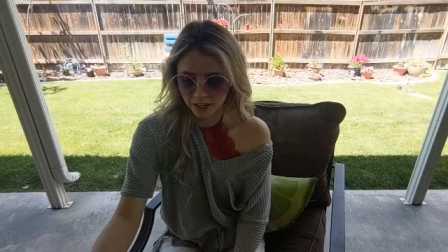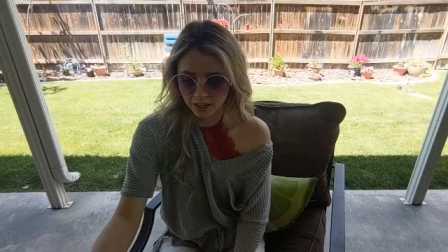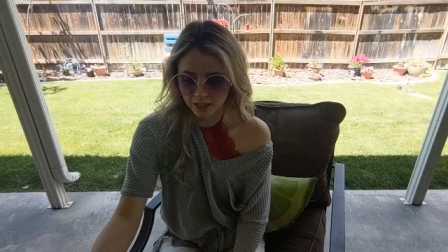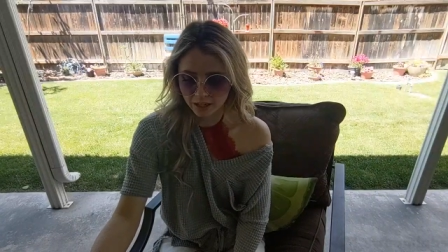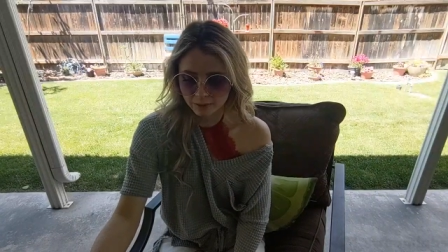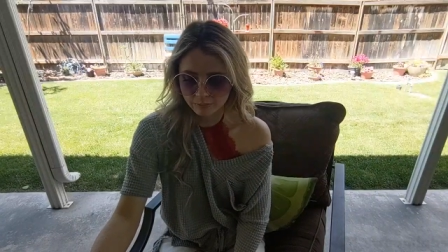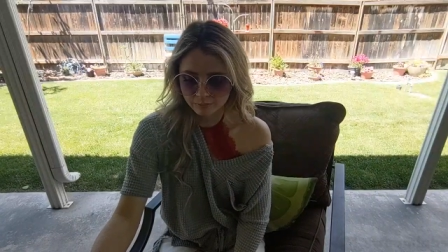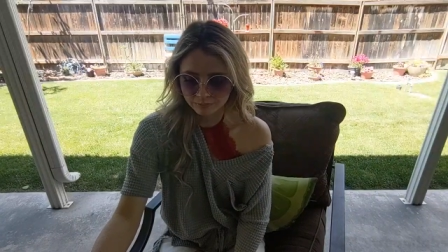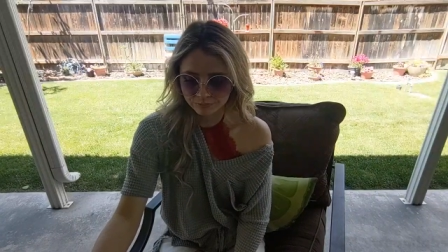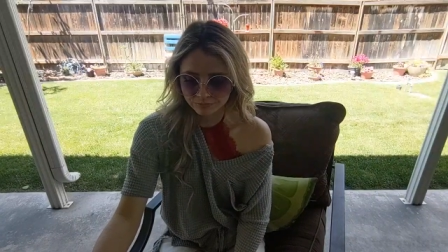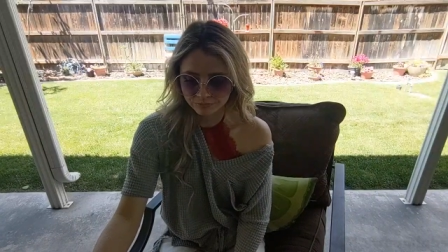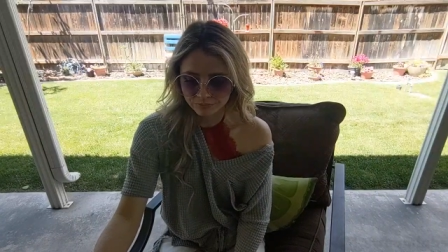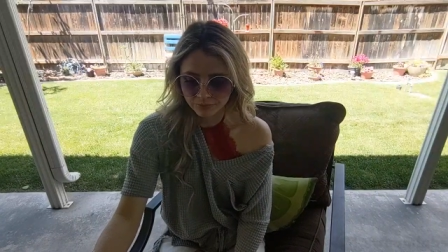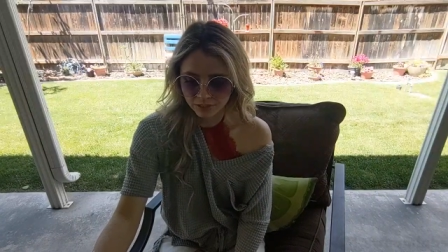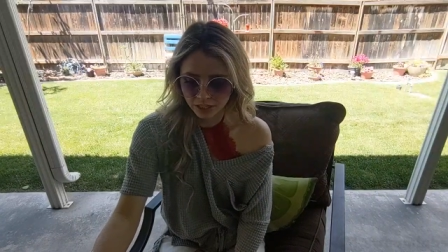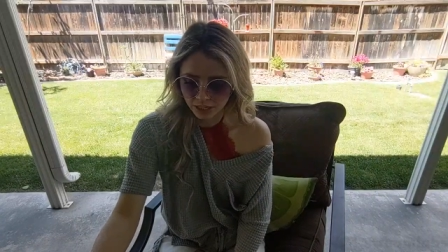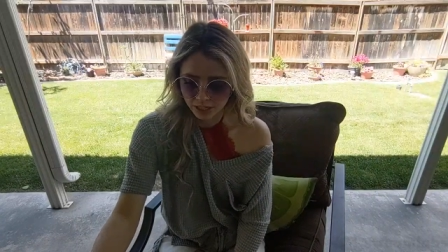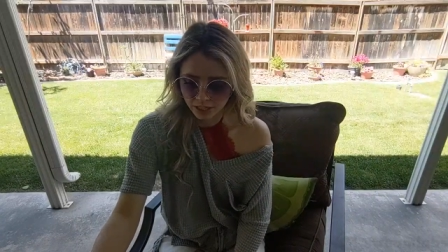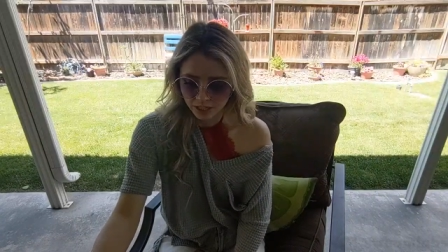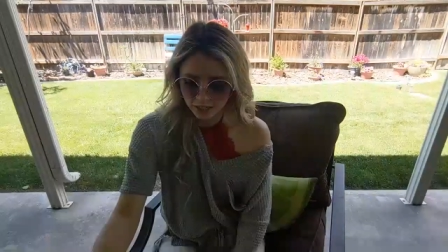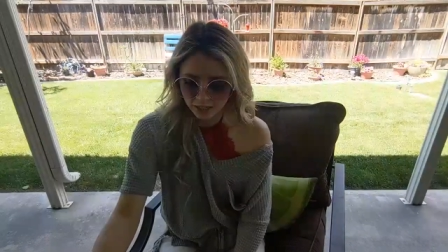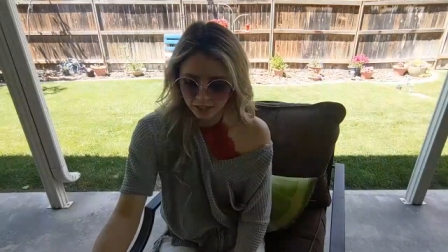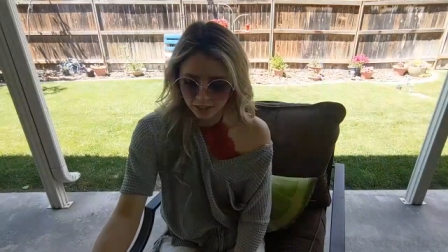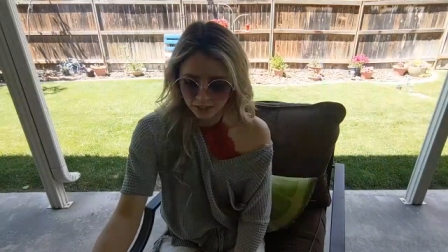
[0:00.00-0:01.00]
Um,
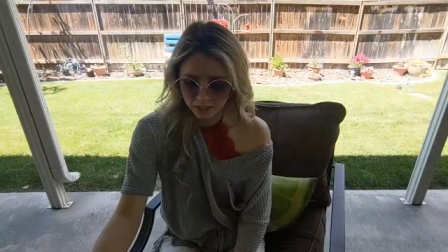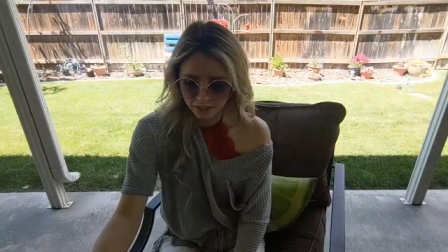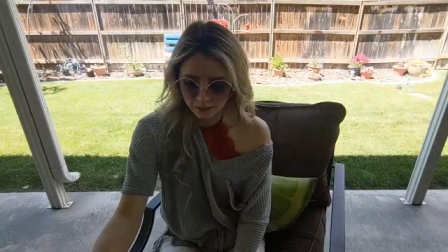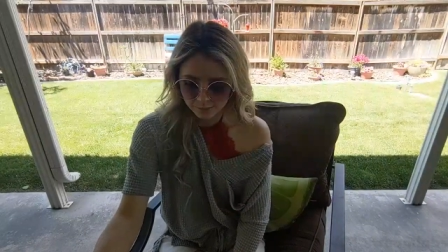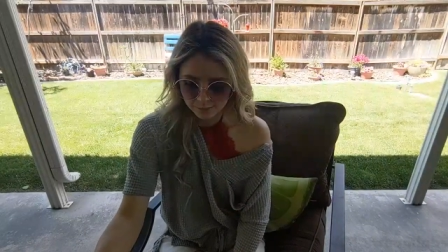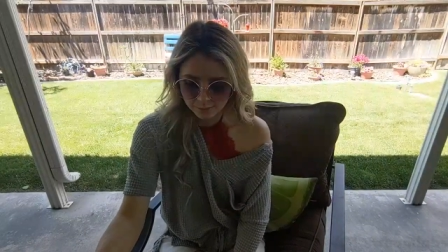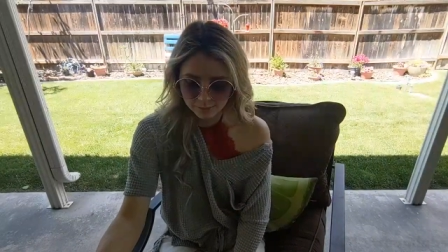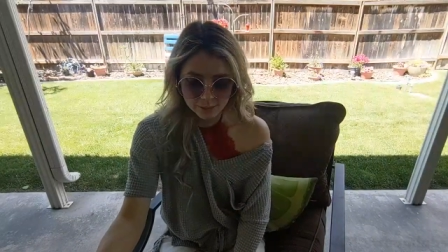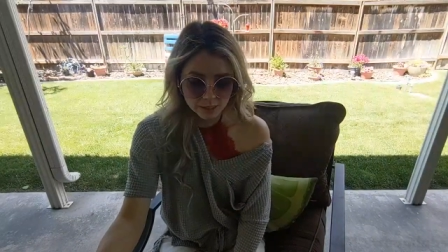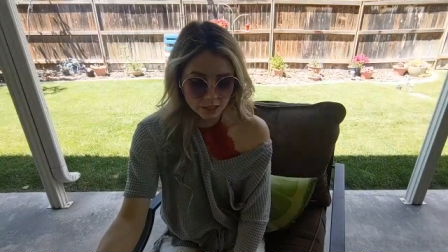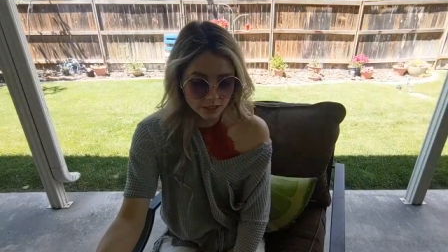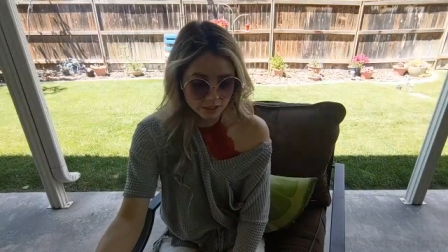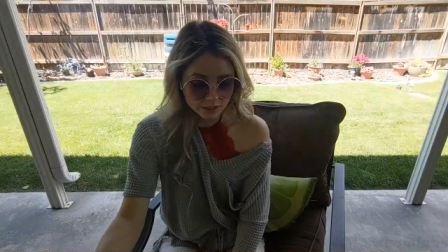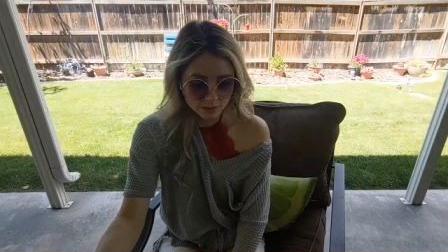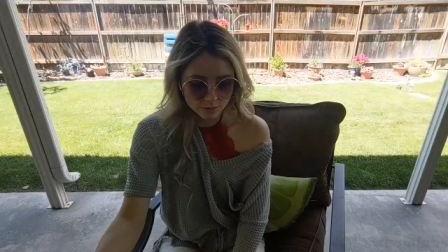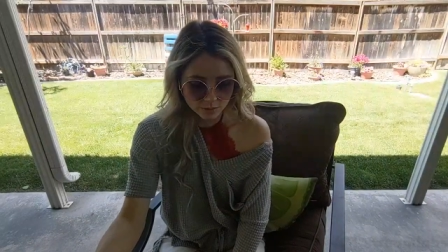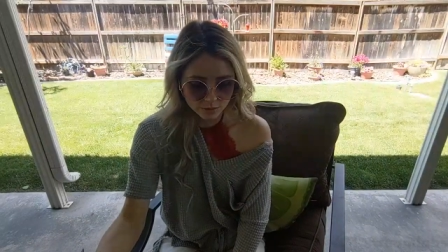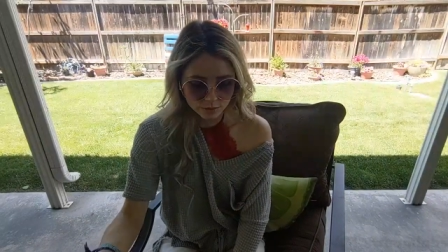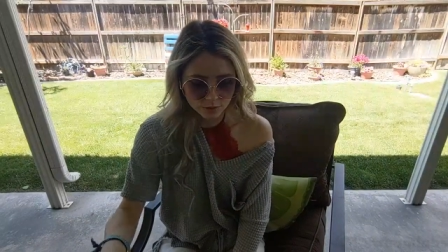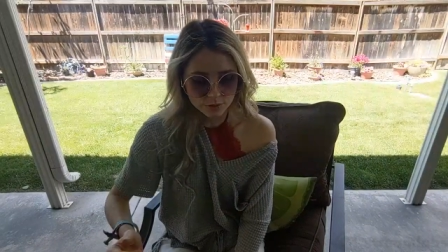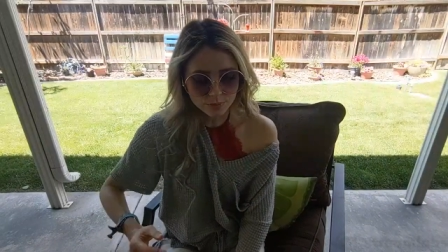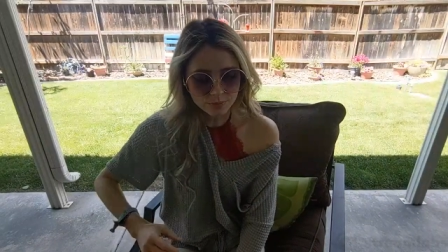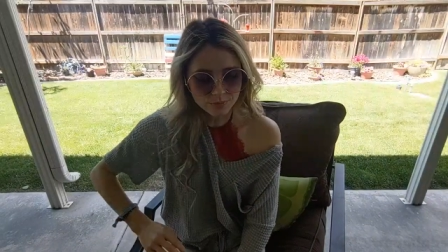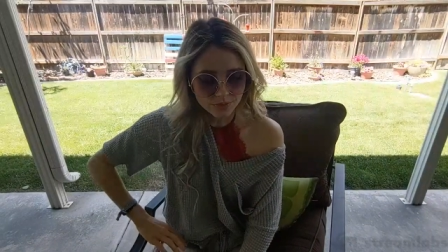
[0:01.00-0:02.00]
I'm gonna be honest
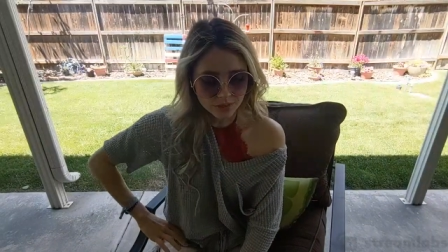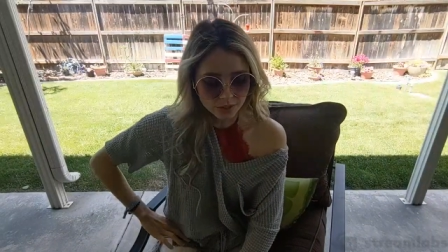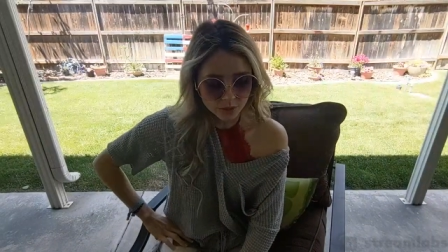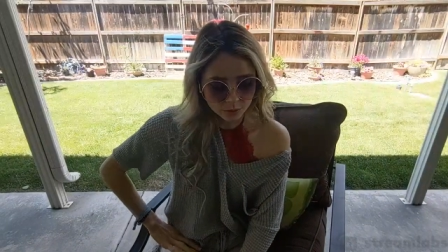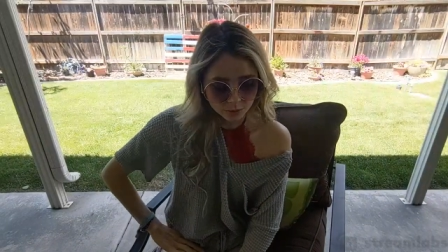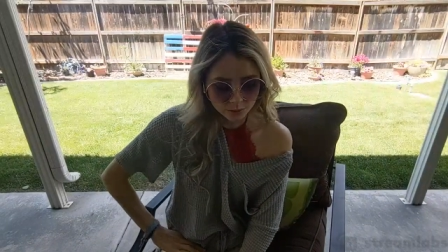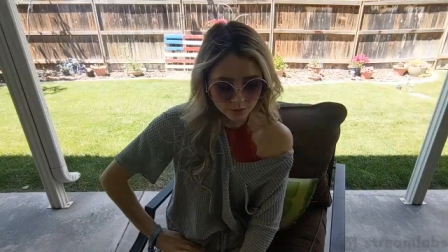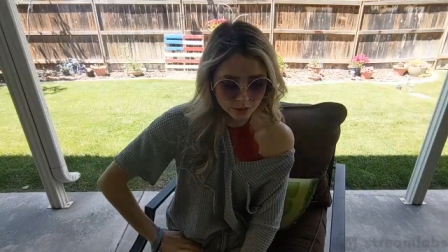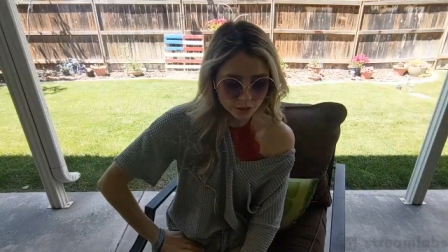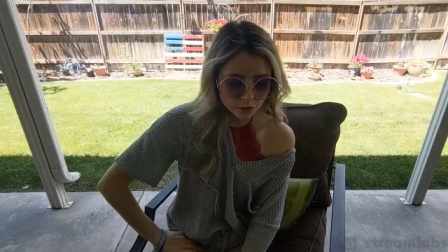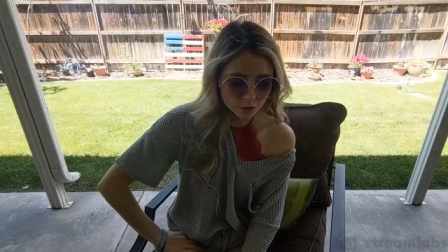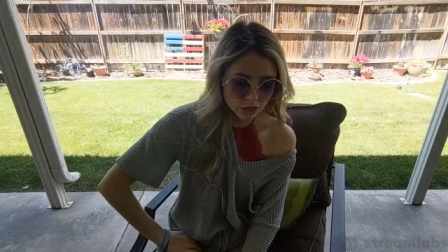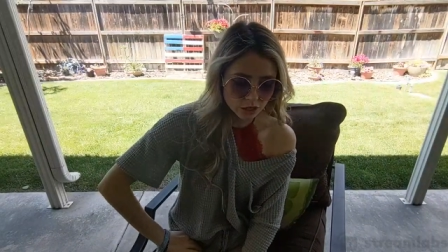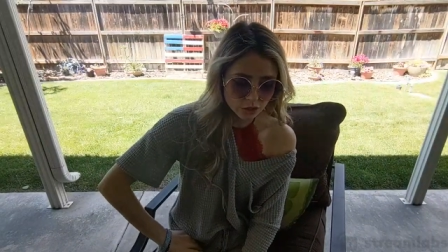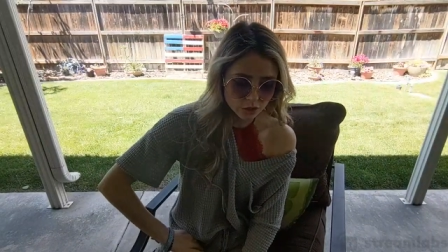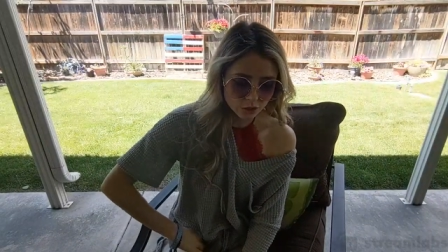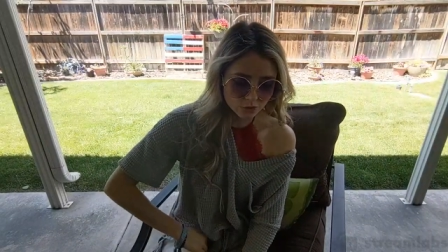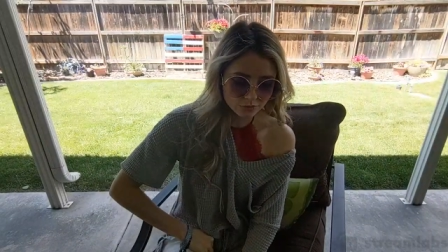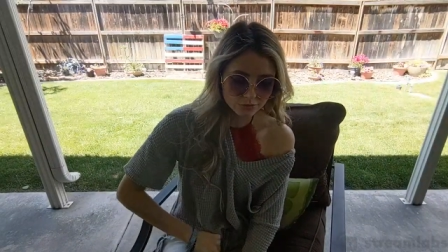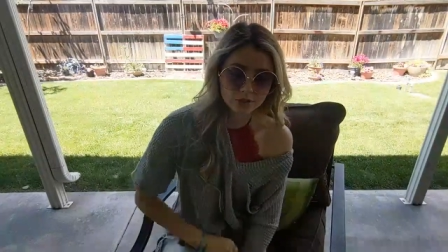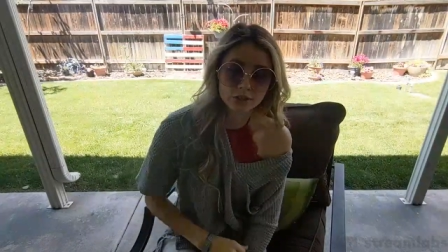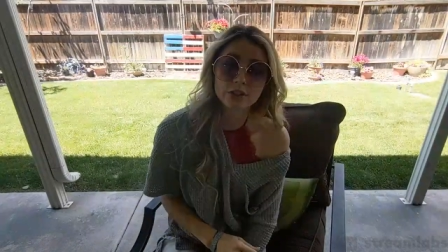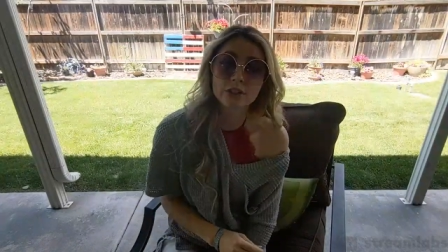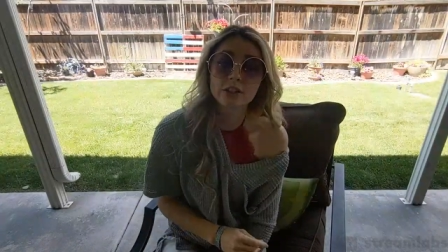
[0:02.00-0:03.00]
with you. I don't really
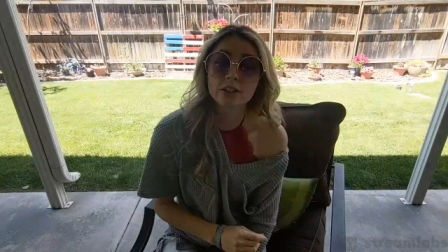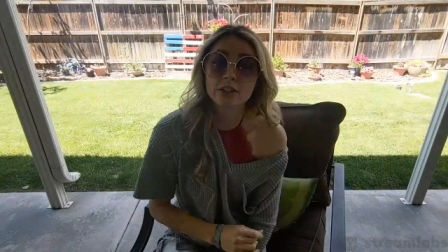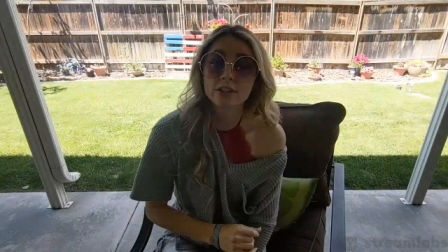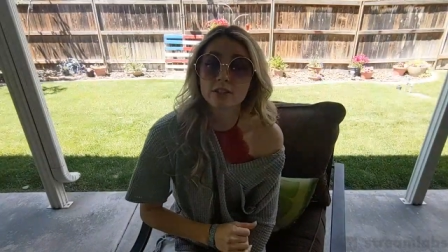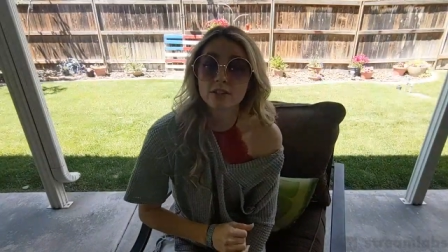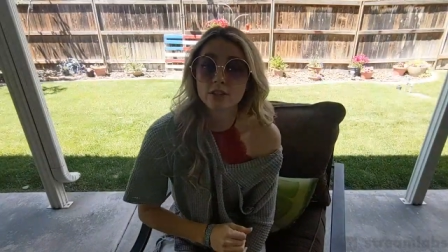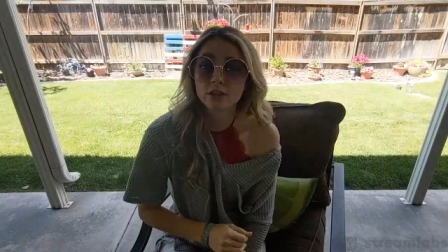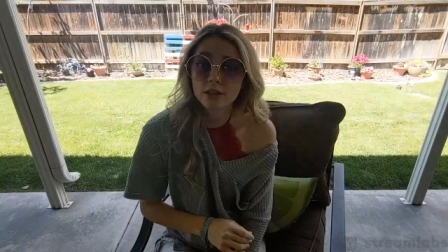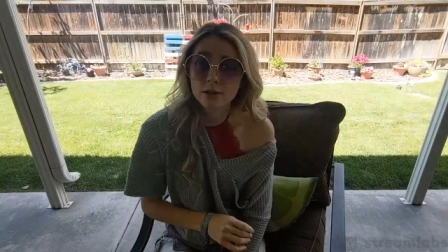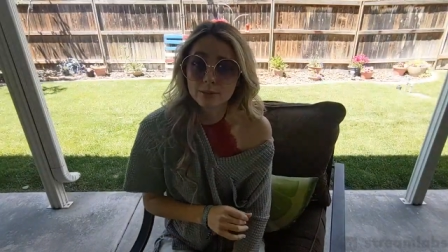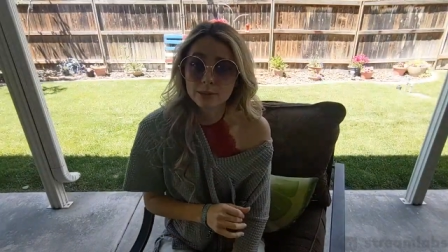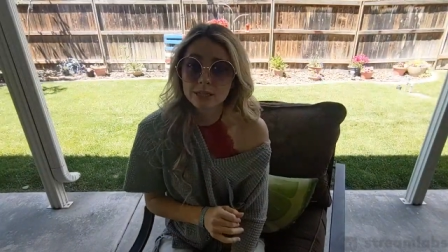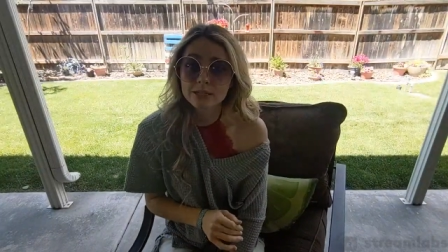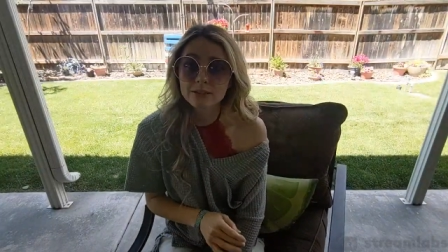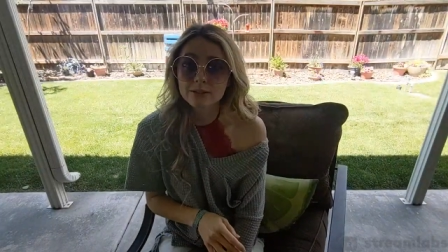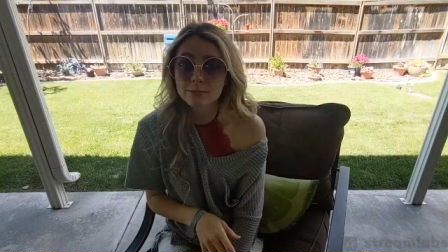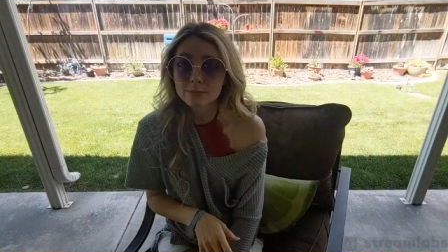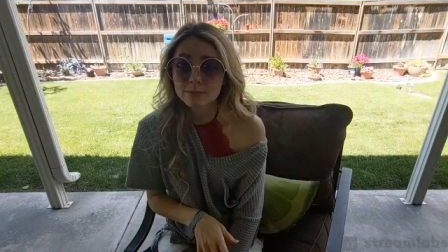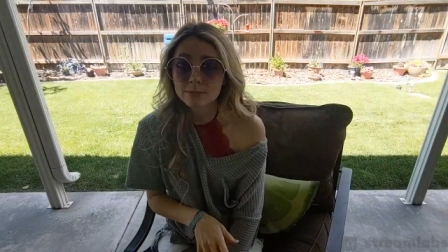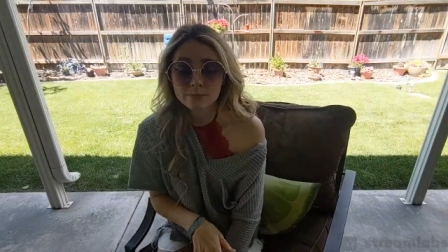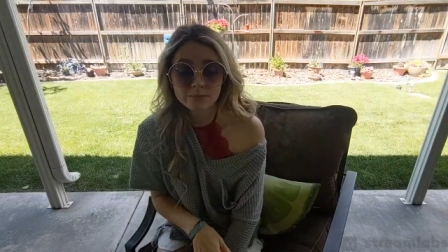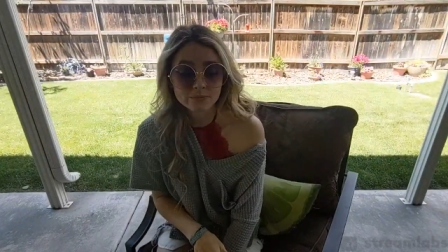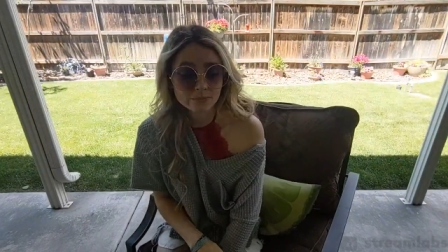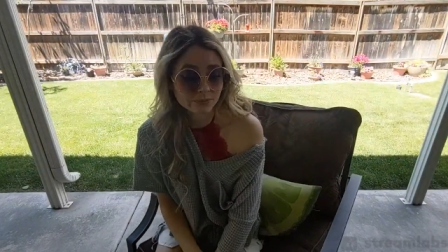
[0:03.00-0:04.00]
crush over
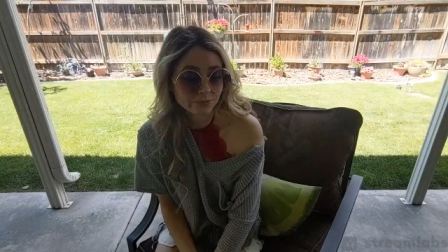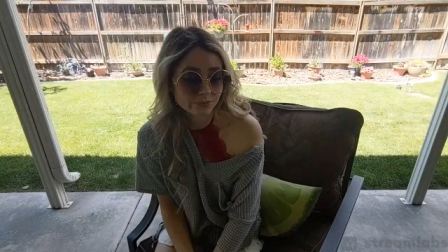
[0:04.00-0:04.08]
celebrities.